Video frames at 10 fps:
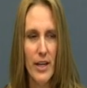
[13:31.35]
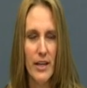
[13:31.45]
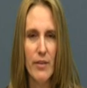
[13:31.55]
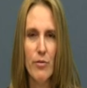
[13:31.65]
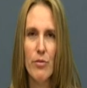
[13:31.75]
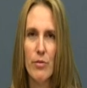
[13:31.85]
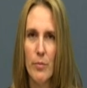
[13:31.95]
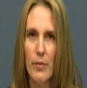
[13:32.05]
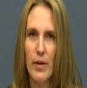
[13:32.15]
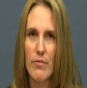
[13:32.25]
it gives you
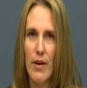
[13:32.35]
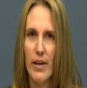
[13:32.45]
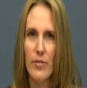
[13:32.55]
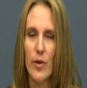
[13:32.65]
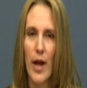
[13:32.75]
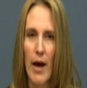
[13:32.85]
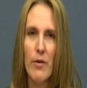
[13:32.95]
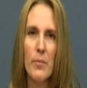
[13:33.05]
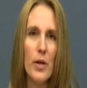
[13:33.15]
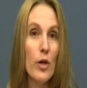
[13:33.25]
some advice on
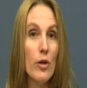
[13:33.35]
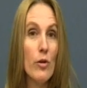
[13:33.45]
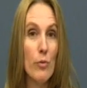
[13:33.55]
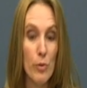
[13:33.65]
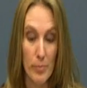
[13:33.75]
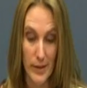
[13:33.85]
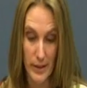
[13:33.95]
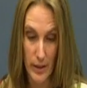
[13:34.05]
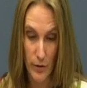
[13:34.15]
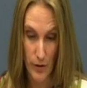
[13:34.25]
how to be a good group
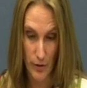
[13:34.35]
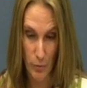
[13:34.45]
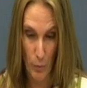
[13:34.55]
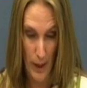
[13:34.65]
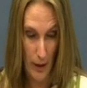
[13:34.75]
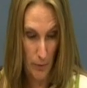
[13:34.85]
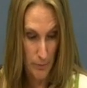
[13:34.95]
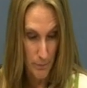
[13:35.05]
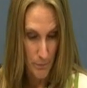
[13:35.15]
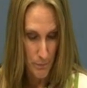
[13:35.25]
leader as
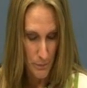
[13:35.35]
well.